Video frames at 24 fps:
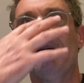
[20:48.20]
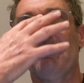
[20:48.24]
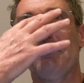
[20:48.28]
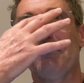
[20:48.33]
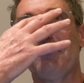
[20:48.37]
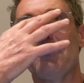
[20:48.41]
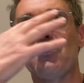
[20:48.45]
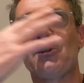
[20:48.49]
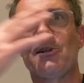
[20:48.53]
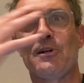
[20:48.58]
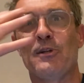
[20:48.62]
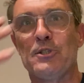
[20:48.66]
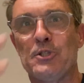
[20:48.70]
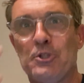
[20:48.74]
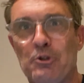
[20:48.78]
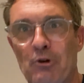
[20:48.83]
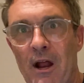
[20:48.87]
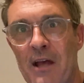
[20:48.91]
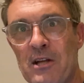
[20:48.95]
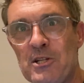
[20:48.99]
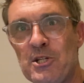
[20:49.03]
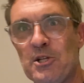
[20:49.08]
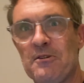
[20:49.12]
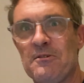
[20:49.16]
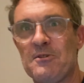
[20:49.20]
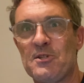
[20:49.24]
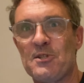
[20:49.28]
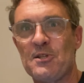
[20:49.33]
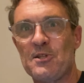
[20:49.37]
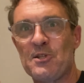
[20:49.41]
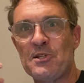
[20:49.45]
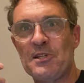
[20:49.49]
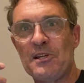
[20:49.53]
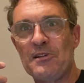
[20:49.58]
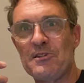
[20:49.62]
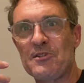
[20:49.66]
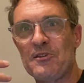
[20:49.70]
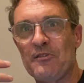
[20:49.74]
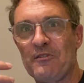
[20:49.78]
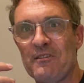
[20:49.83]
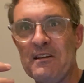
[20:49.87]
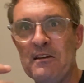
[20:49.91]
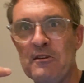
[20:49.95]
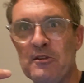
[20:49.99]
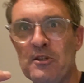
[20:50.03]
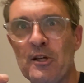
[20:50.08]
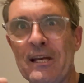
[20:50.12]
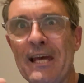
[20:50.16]
these contractions, this sense of
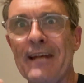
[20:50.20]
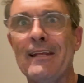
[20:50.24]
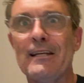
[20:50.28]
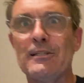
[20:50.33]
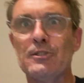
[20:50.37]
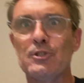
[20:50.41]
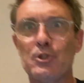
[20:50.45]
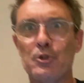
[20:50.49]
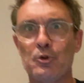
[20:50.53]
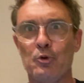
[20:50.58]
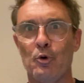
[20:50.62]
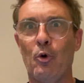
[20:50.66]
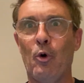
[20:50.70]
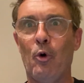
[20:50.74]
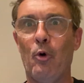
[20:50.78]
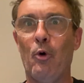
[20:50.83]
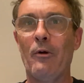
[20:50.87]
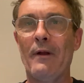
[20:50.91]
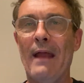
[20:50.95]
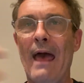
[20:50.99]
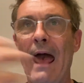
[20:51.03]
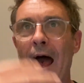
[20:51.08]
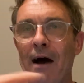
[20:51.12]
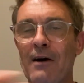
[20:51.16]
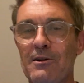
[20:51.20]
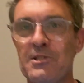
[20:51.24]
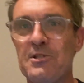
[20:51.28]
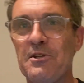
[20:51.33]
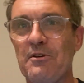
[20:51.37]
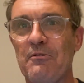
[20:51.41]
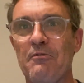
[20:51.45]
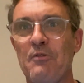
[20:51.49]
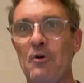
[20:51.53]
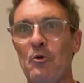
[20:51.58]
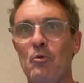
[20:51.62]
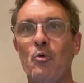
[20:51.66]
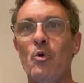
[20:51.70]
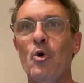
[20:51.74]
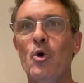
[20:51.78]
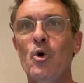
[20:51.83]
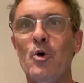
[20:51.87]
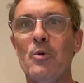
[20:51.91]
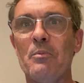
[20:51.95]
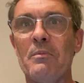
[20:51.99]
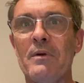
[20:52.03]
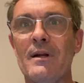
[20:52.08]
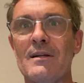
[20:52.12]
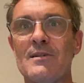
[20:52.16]
you're getting drawn out of the
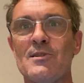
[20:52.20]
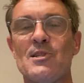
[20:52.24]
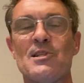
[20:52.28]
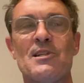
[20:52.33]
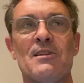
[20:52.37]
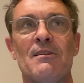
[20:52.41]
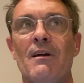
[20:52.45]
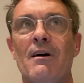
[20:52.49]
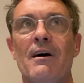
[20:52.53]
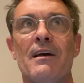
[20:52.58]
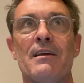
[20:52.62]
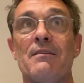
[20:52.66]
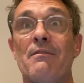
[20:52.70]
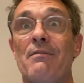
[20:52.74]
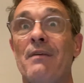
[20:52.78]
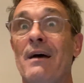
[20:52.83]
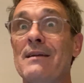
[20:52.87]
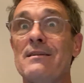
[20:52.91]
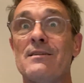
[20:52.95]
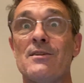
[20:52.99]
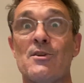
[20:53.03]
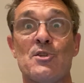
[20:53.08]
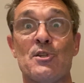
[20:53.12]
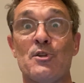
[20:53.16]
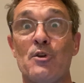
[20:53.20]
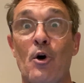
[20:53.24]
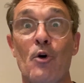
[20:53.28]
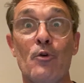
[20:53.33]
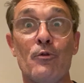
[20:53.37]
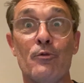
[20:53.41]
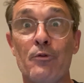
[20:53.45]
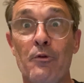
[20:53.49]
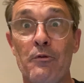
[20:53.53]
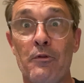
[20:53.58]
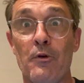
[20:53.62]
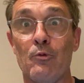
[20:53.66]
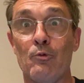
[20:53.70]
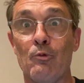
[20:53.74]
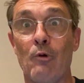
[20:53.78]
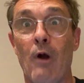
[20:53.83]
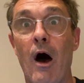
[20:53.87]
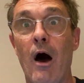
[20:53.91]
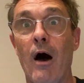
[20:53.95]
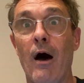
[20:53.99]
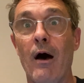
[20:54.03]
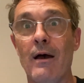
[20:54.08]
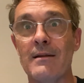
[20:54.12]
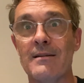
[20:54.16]
womb, and it's like they just go for the
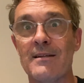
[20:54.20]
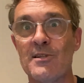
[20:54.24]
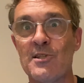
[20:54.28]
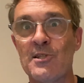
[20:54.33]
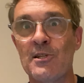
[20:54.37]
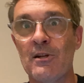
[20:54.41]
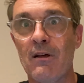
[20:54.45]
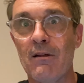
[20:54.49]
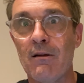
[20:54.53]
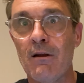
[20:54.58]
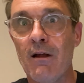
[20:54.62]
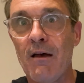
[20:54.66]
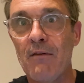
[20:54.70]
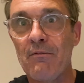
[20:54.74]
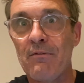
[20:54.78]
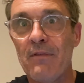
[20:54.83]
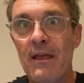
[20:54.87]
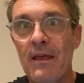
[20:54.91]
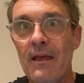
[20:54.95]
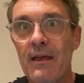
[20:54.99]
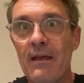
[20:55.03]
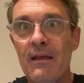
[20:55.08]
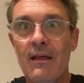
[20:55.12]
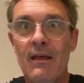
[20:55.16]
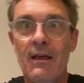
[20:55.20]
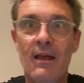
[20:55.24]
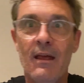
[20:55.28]
ride. It's not like they're,